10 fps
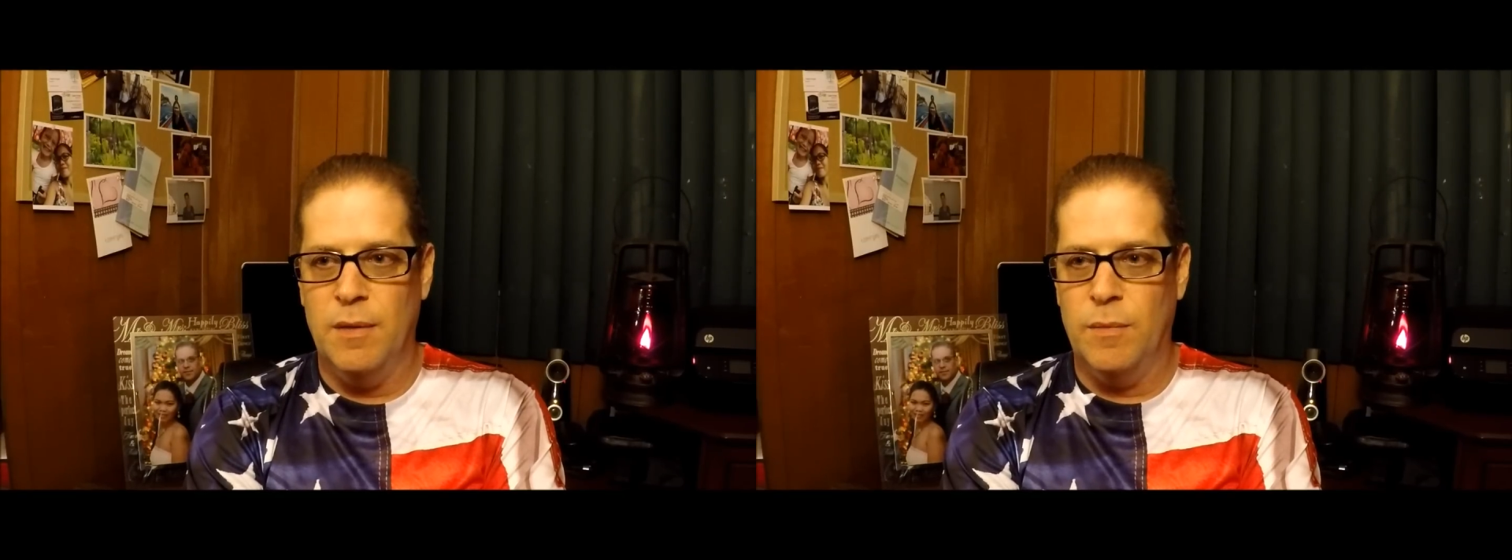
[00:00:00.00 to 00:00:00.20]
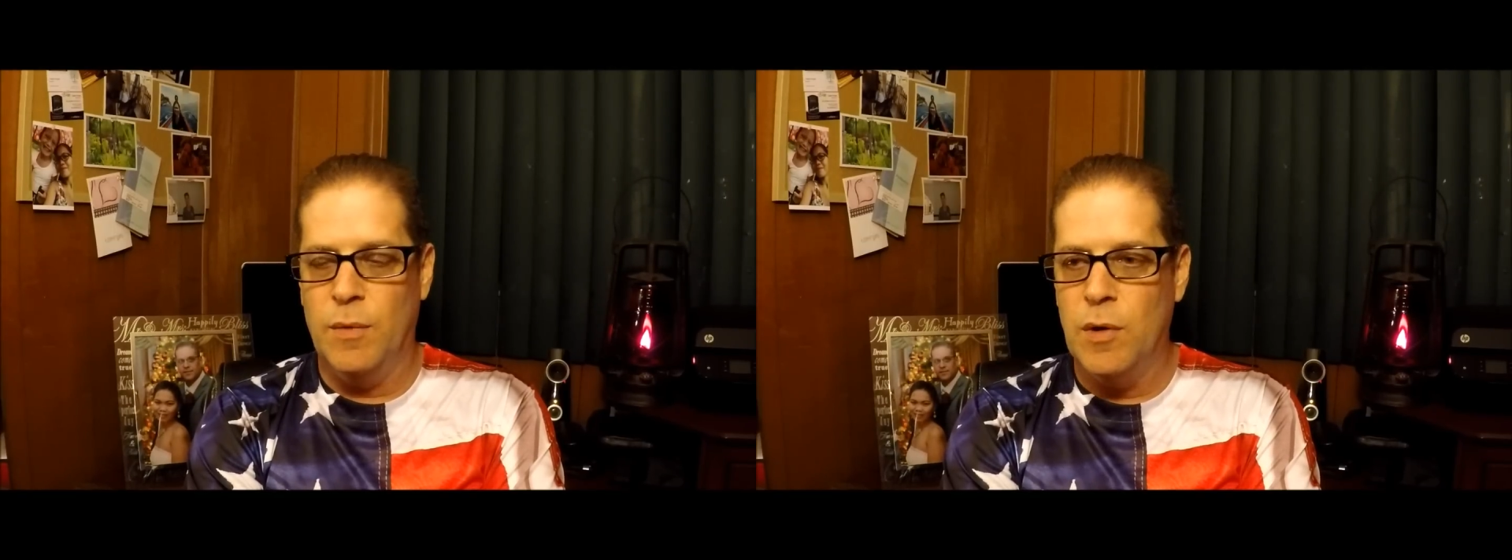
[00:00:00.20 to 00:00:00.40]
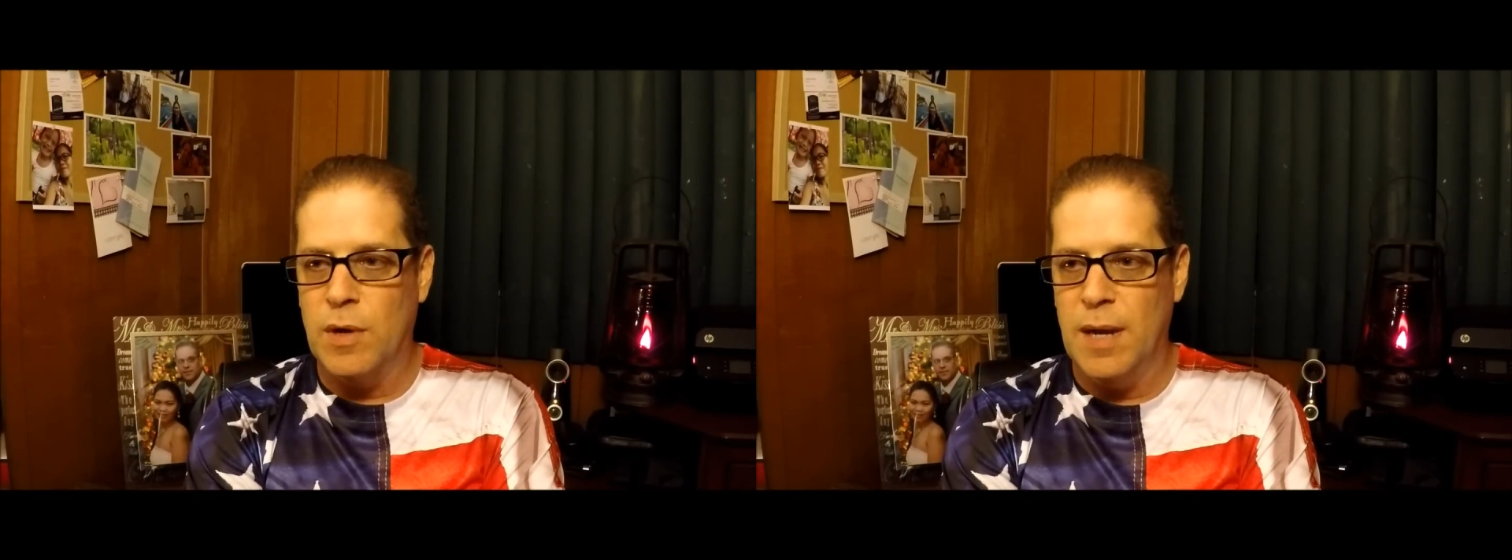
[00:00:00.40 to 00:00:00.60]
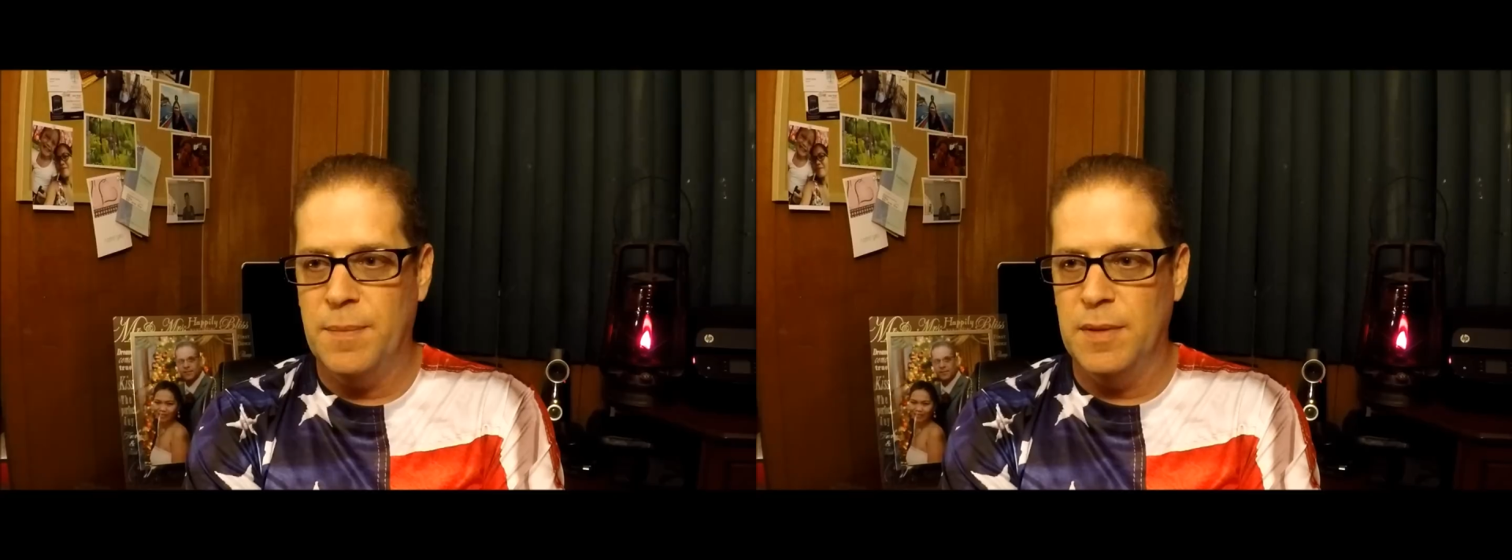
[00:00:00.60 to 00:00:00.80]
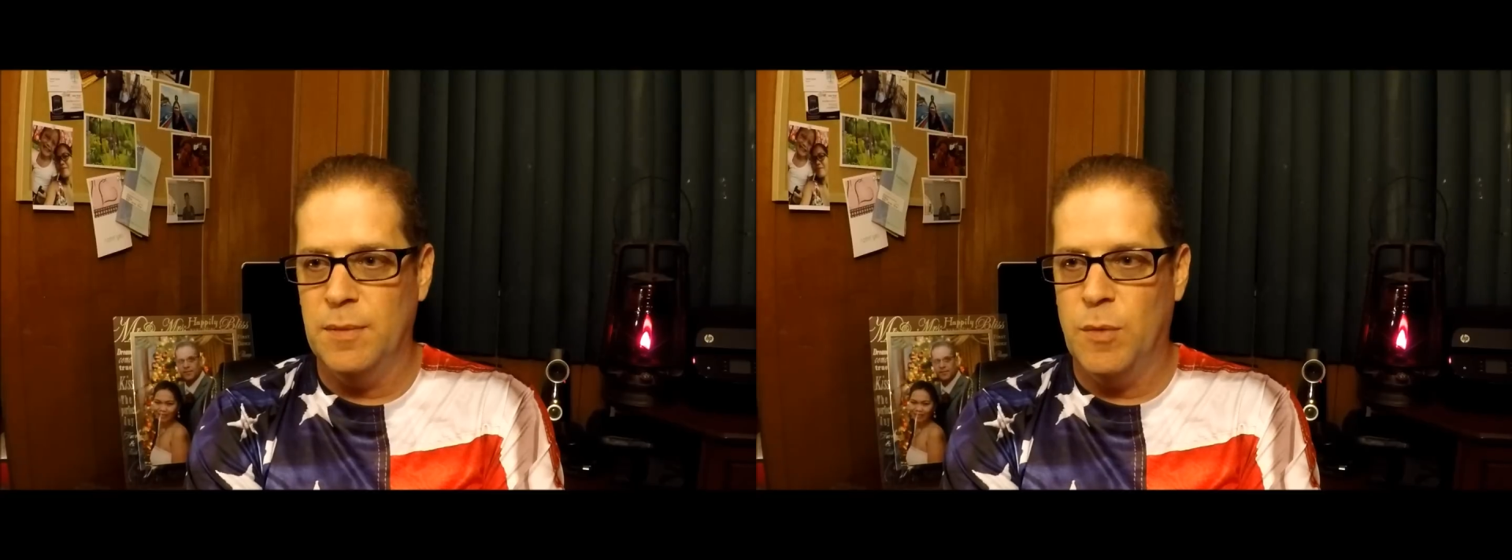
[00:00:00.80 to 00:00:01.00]
Woke
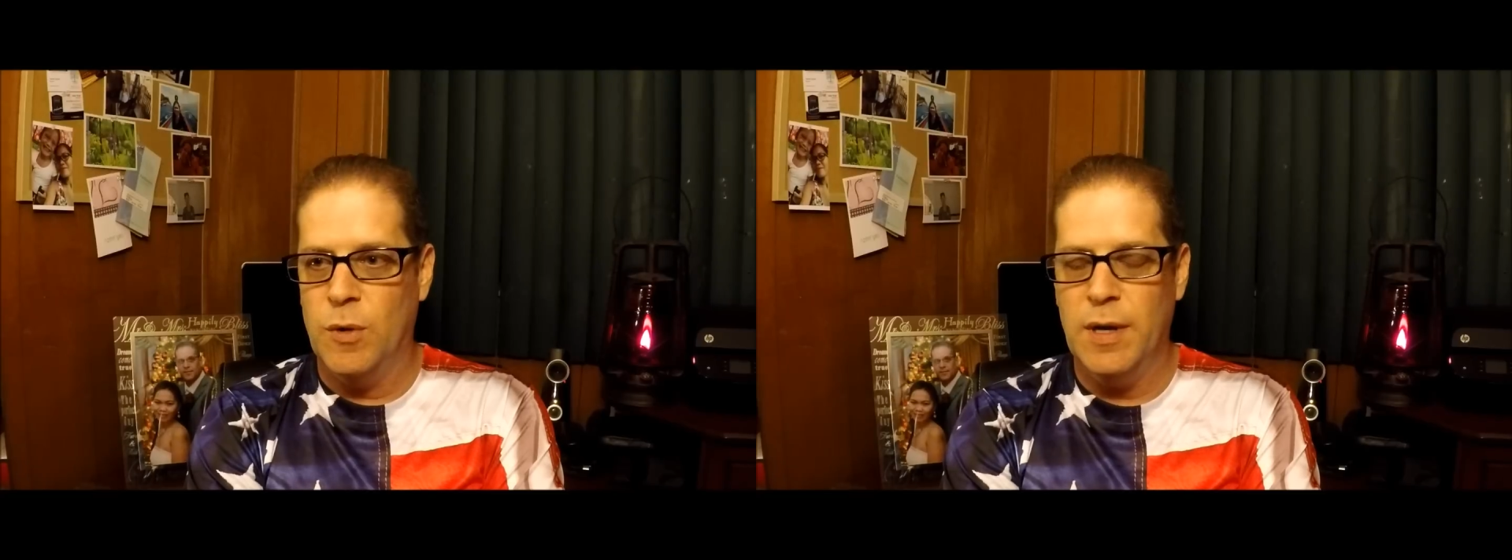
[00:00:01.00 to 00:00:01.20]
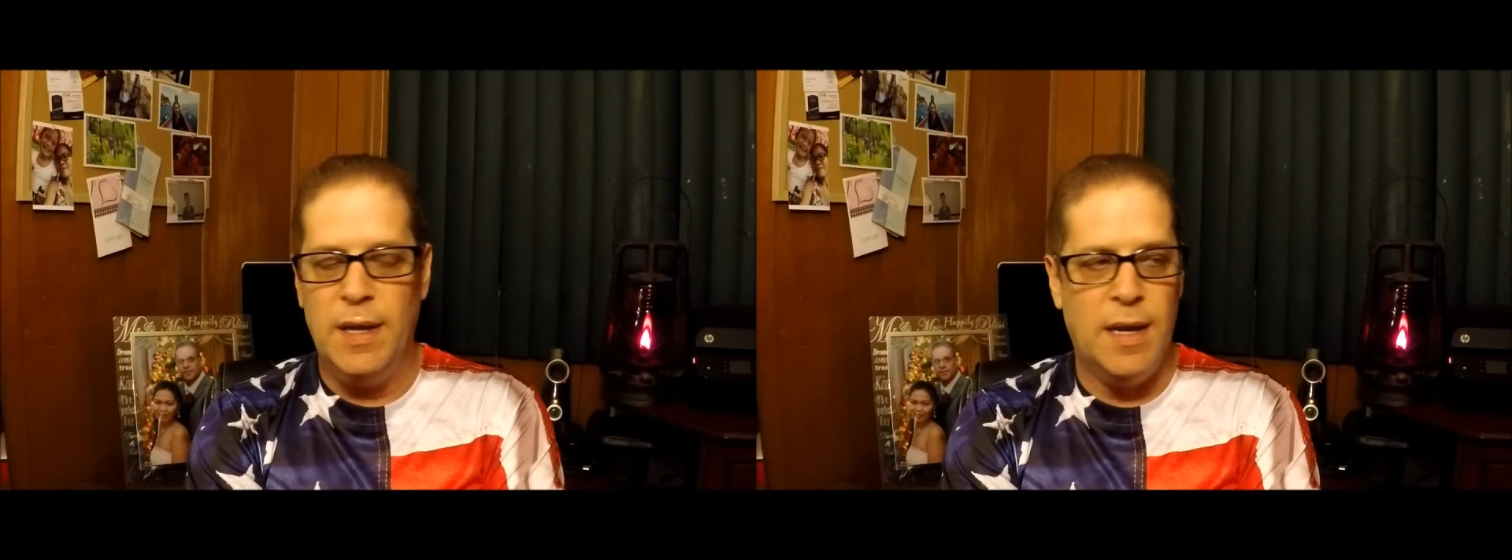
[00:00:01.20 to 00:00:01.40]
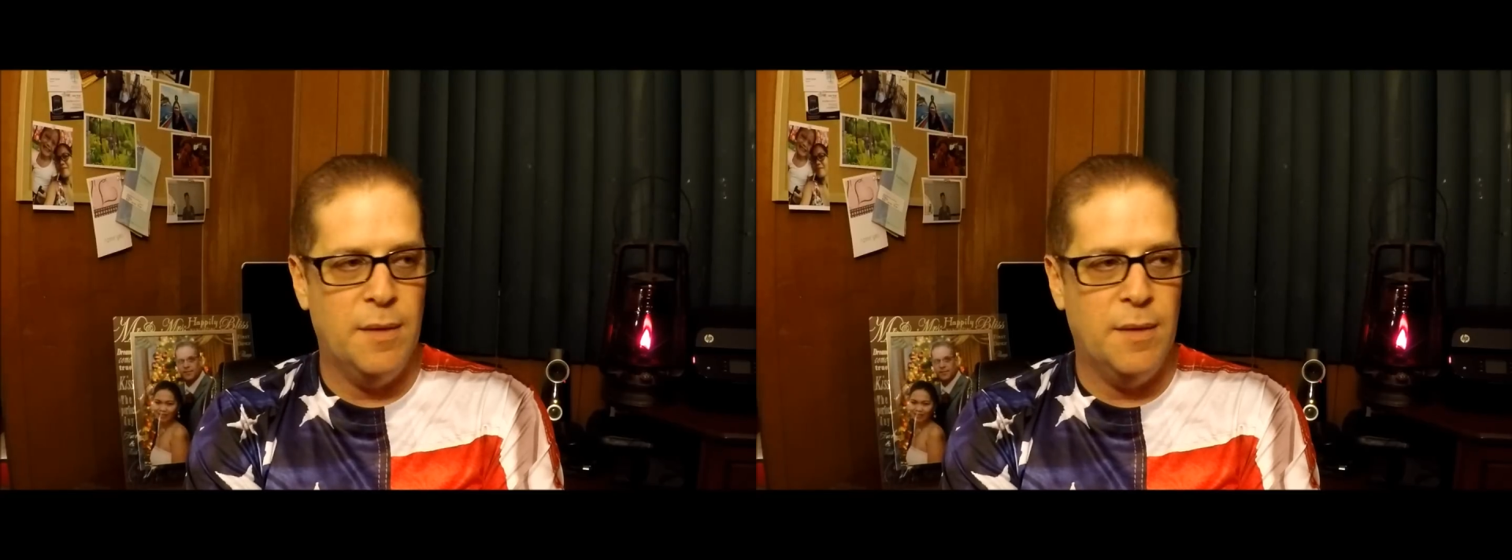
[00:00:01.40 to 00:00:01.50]
up in the morning,